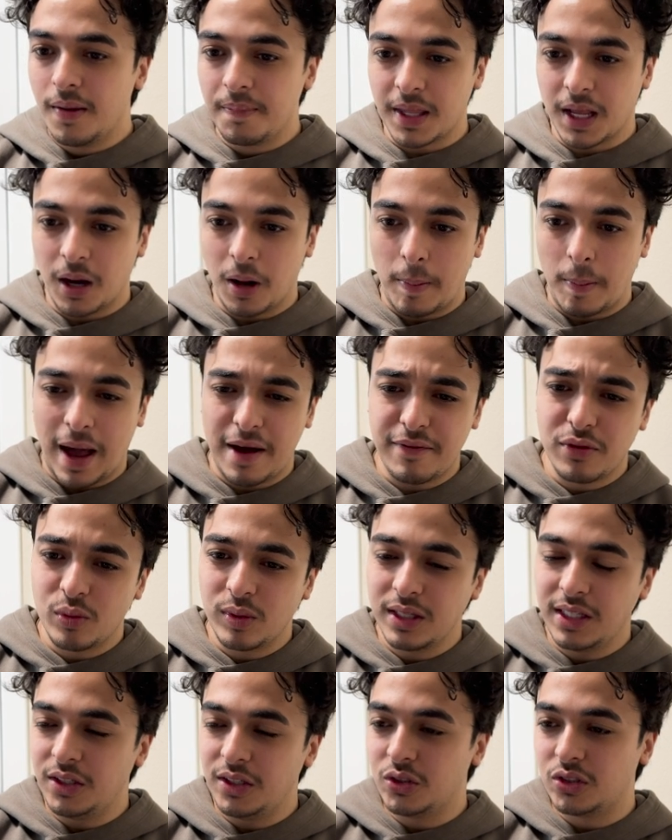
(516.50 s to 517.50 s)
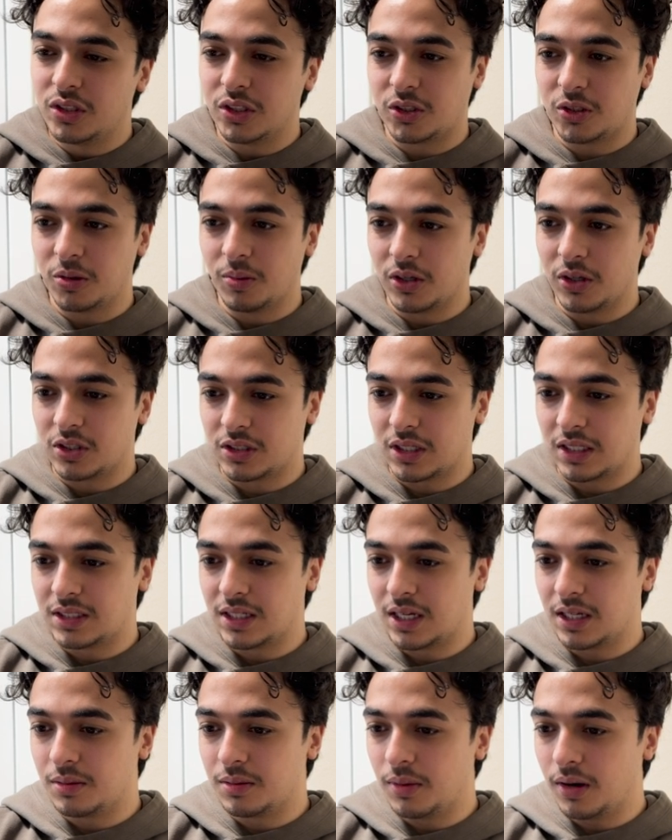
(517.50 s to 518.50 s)
Um, I haven't really used this too much, as I
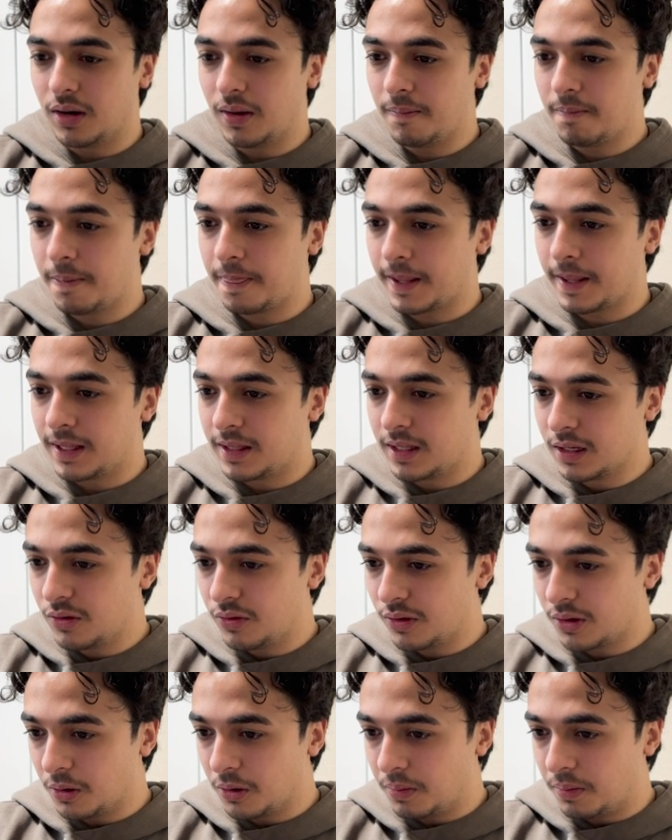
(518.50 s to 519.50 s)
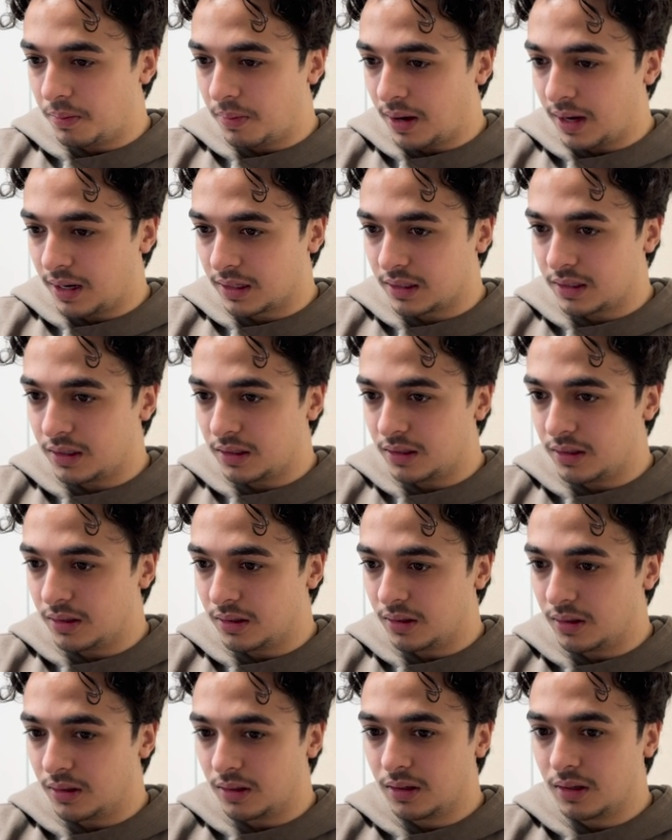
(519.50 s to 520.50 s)
said, but I think if we go back
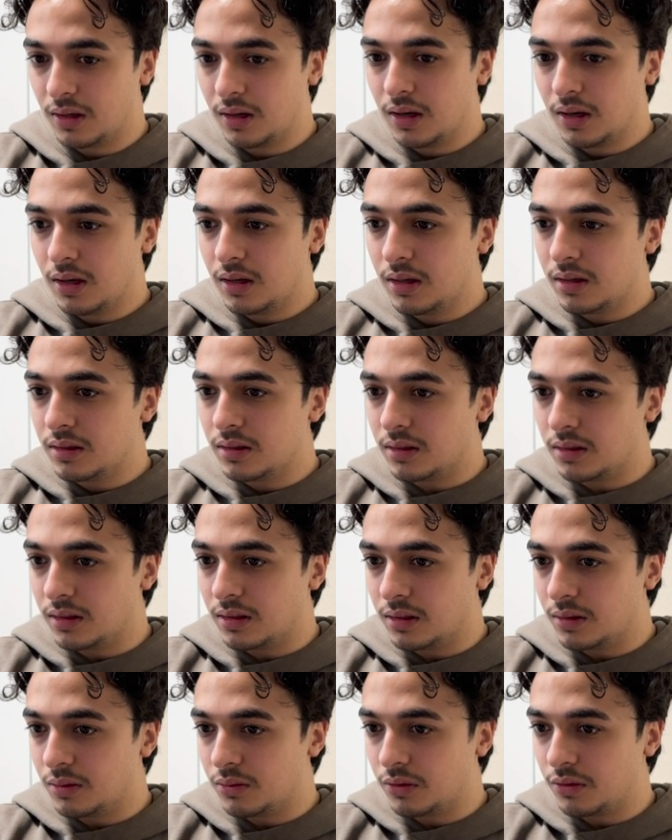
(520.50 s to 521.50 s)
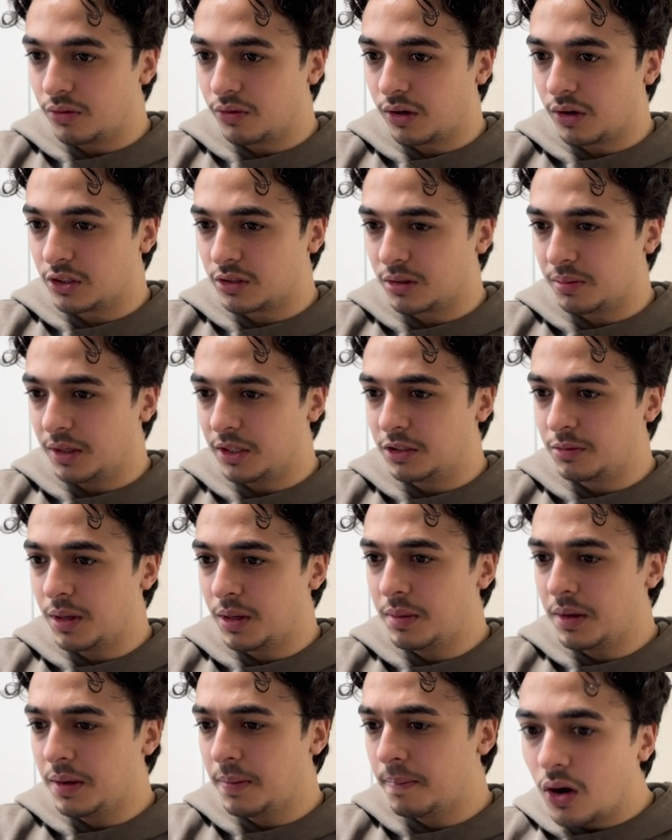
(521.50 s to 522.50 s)
here, uh, refresh the page
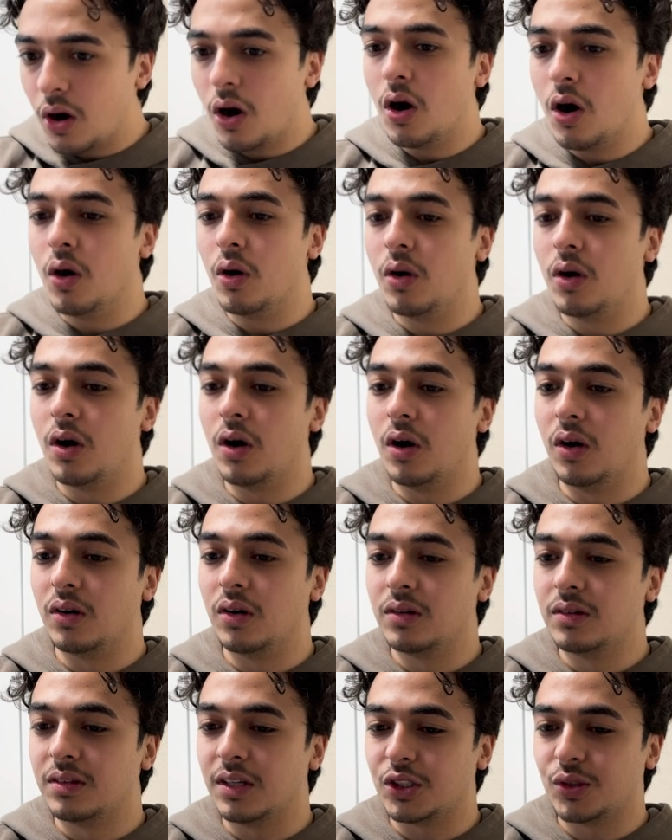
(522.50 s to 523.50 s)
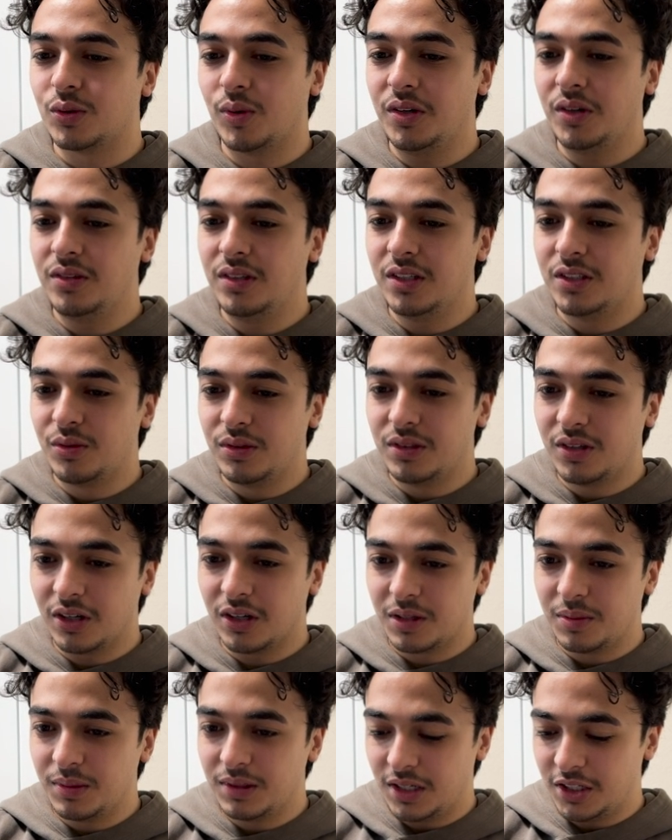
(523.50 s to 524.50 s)
maybe. Oh, oh, this is why you need to read
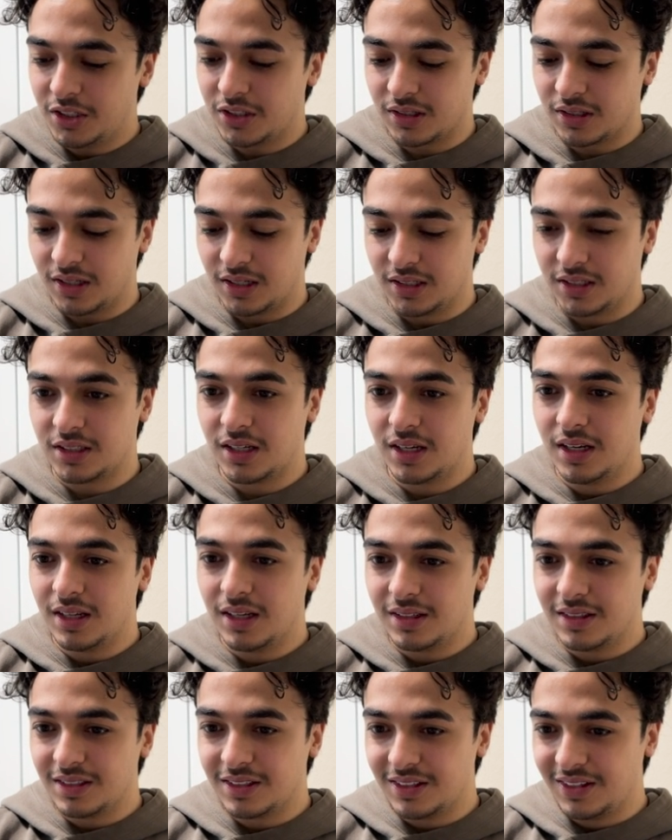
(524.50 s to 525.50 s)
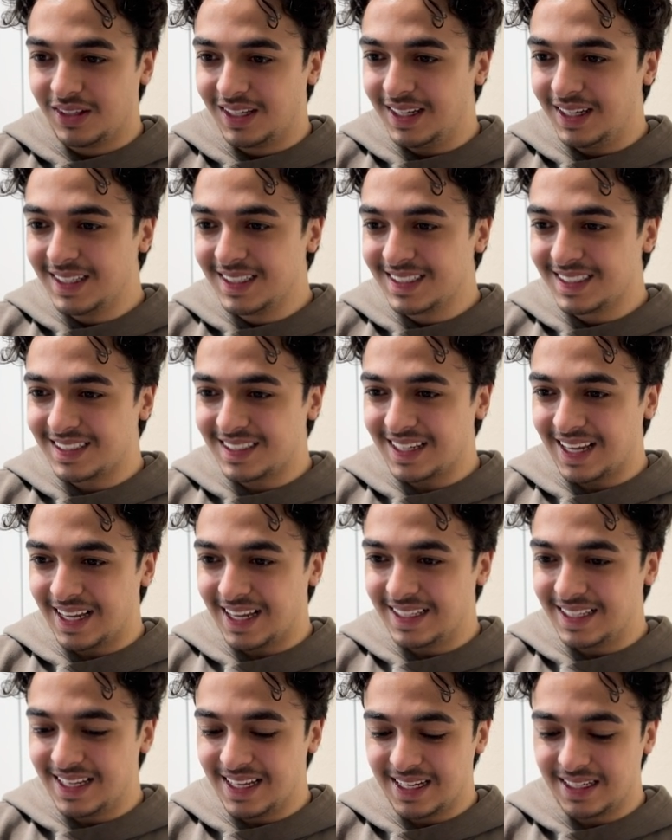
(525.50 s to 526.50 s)
documentation, guys. Do this
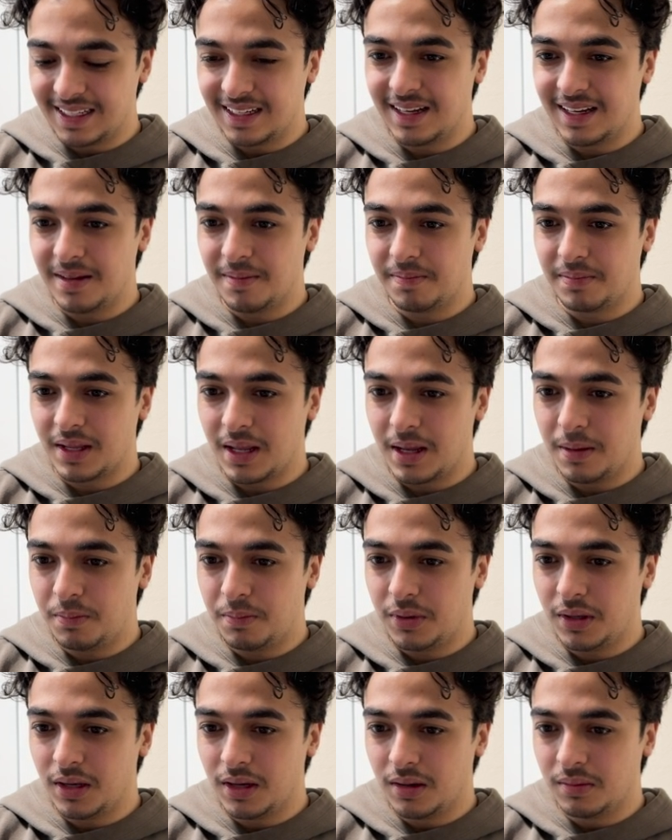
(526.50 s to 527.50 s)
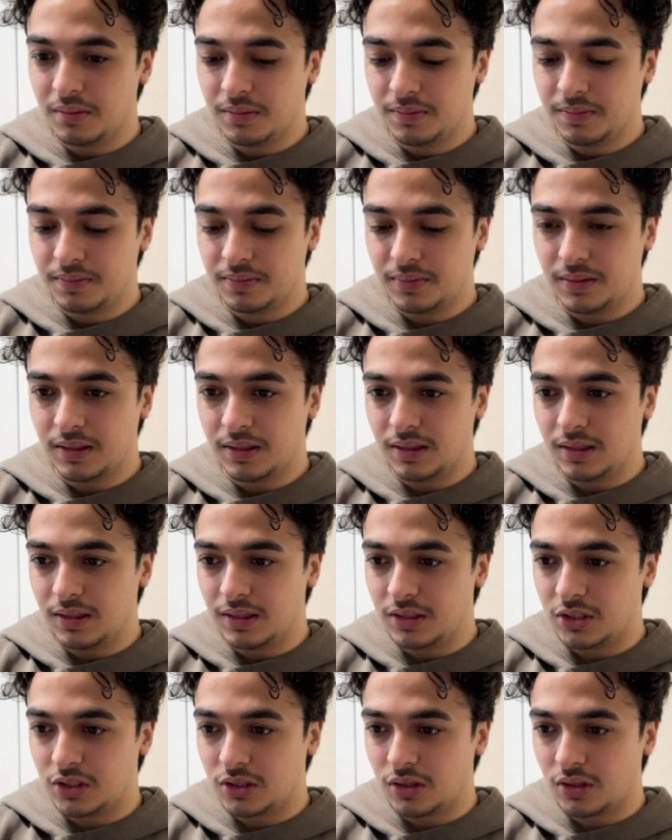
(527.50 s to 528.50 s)
and then npm
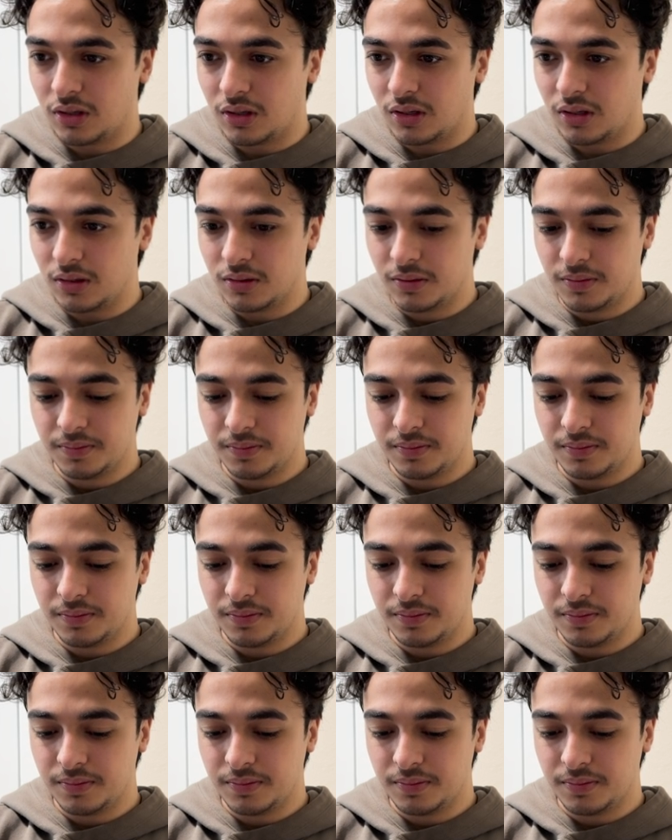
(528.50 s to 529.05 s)
install